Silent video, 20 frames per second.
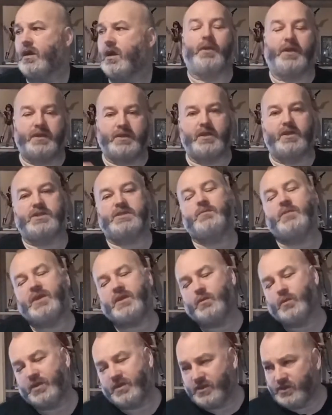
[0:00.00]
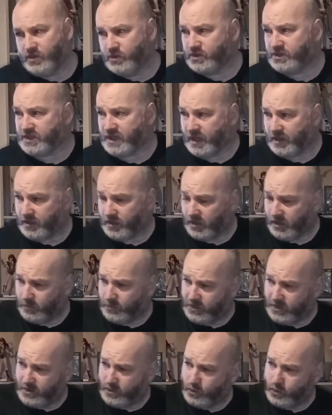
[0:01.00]
But it does mean with the new setup
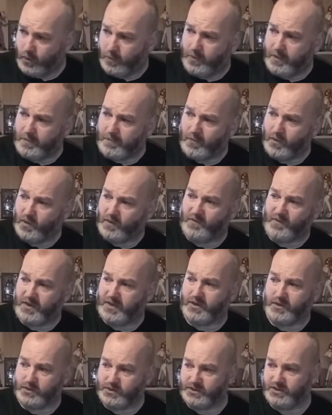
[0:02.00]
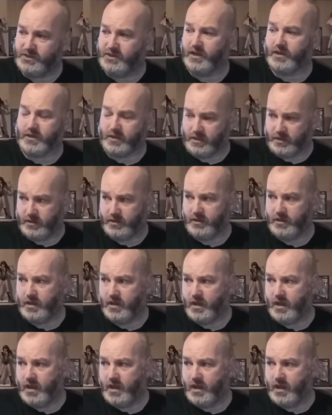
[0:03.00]
that there will be more videos done